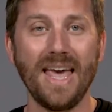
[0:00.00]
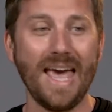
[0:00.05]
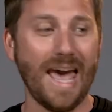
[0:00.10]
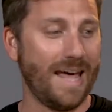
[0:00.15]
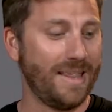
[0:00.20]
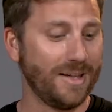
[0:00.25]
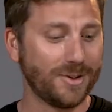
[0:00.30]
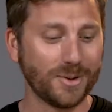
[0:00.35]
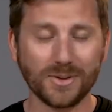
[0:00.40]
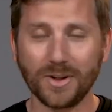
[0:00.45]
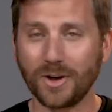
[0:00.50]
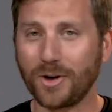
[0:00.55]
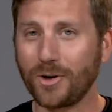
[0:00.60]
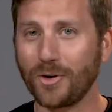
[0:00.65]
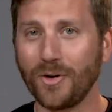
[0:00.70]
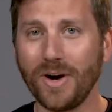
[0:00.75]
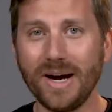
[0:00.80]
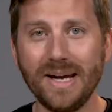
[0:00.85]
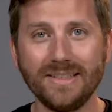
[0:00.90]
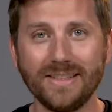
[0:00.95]
And this was a
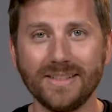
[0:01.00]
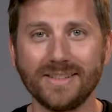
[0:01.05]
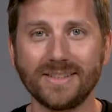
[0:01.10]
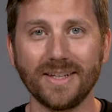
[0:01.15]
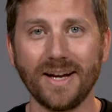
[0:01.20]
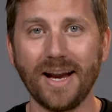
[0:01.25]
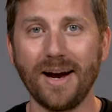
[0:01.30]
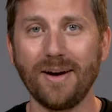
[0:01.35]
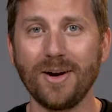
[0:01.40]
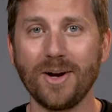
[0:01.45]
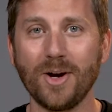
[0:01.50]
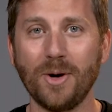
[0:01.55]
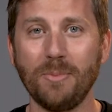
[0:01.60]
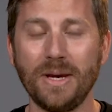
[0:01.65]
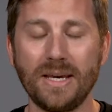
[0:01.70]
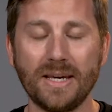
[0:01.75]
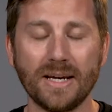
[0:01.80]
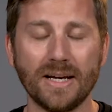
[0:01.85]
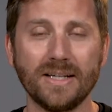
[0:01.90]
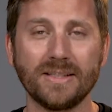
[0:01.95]
crazy scenario
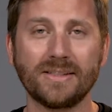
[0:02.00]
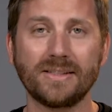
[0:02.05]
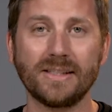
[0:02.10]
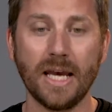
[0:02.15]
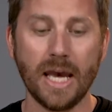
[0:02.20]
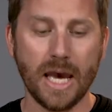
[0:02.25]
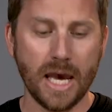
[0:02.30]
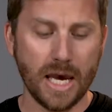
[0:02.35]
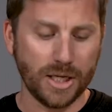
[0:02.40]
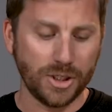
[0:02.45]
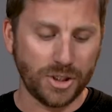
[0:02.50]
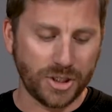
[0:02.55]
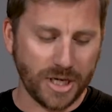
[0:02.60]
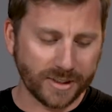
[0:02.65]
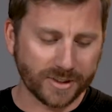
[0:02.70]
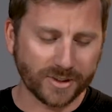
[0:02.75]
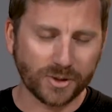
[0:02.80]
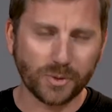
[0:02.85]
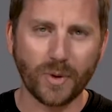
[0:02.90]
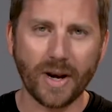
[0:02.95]
because
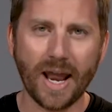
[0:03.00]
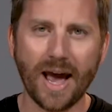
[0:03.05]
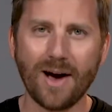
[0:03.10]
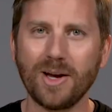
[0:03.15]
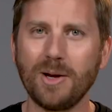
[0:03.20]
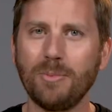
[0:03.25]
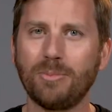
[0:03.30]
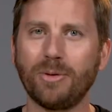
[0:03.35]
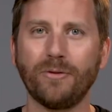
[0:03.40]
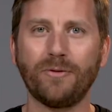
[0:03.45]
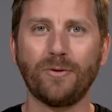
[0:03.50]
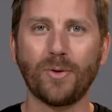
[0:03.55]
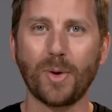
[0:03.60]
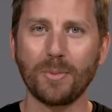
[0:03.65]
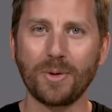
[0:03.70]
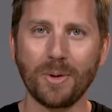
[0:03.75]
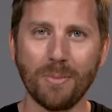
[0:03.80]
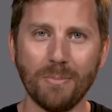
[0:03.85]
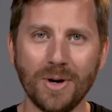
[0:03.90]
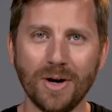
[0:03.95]
Jesus went out, He
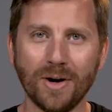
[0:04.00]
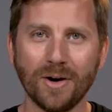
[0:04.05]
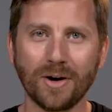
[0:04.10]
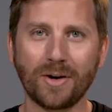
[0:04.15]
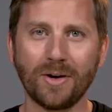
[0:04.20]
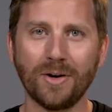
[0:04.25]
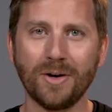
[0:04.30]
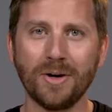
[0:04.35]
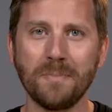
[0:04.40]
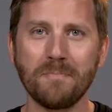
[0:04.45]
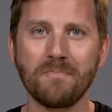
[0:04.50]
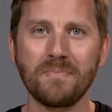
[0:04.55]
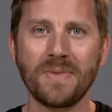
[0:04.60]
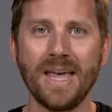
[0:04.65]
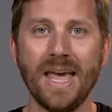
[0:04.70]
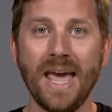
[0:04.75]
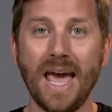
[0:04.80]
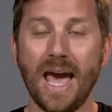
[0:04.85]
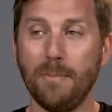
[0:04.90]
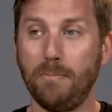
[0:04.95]
performed a miracle,
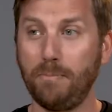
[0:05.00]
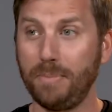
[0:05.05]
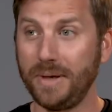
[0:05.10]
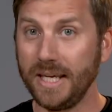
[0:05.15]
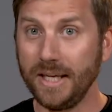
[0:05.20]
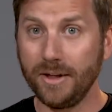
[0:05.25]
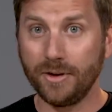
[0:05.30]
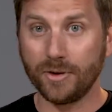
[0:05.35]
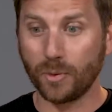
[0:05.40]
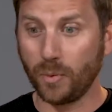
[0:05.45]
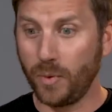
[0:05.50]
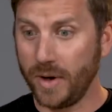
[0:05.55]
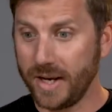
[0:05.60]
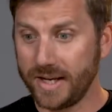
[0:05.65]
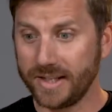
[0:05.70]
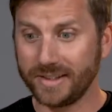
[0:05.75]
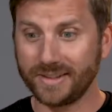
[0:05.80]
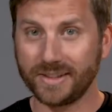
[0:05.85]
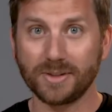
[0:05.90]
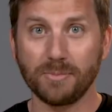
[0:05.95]
and Peter
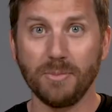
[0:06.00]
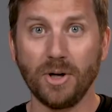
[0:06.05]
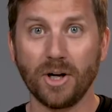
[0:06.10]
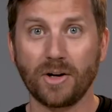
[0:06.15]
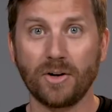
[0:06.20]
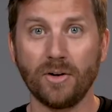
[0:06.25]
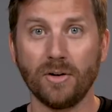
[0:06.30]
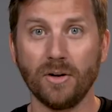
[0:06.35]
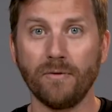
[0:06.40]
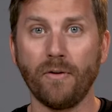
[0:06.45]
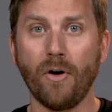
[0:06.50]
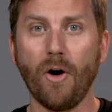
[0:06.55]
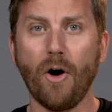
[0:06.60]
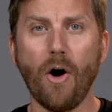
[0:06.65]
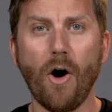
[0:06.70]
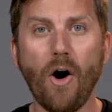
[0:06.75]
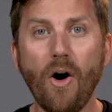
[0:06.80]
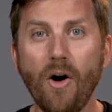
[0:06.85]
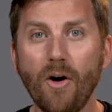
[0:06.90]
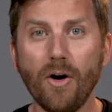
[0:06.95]
witnessed this miracle of
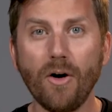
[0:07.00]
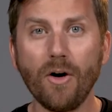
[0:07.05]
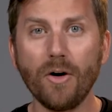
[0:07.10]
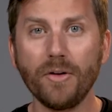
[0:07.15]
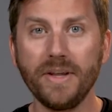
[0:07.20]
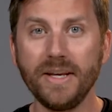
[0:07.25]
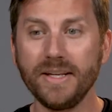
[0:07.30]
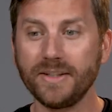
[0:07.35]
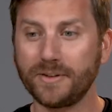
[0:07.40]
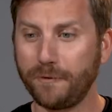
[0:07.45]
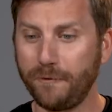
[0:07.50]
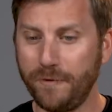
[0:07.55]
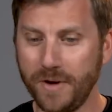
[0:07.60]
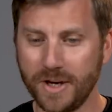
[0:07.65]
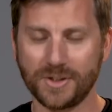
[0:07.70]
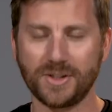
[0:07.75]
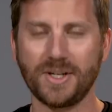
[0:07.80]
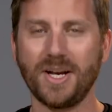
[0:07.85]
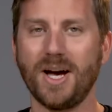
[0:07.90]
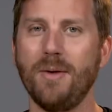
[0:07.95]
all these
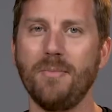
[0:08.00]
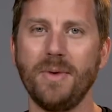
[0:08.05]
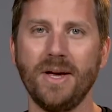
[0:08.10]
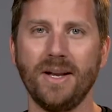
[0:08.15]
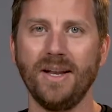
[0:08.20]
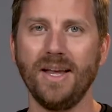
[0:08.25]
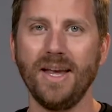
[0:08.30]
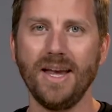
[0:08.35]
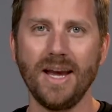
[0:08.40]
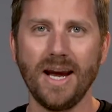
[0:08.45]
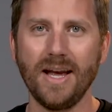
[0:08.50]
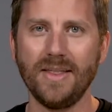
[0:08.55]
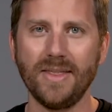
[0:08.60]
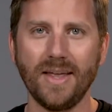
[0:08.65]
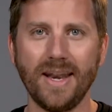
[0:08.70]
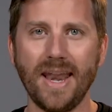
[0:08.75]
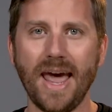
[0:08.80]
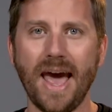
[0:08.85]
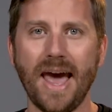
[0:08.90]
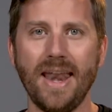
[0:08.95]
fish coming in the
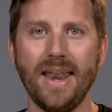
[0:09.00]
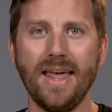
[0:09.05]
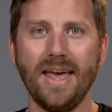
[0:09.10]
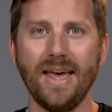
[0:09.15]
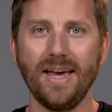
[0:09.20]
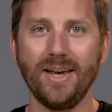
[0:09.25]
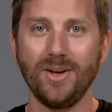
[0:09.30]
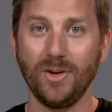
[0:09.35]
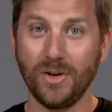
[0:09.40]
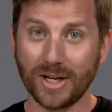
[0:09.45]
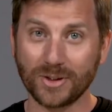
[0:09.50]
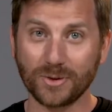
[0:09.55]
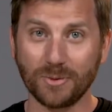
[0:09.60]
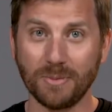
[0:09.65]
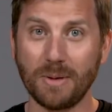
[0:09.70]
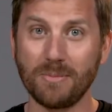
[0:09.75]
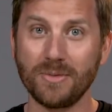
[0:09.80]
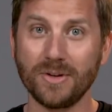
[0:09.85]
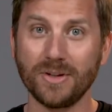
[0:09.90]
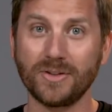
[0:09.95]
net. You guys
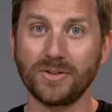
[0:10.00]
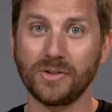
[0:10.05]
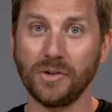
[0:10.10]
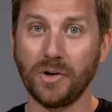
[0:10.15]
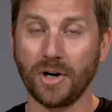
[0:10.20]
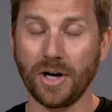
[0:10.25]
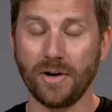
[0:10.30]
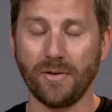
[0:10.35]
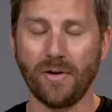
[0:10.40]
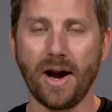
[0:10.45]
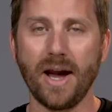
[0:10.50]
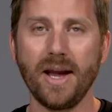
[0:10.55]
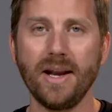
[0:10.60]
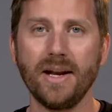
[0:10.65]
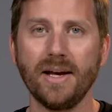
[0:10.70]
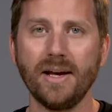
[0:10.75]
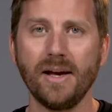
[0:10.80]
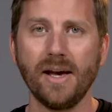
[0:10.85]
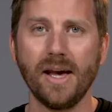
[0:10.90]
remember the story, right?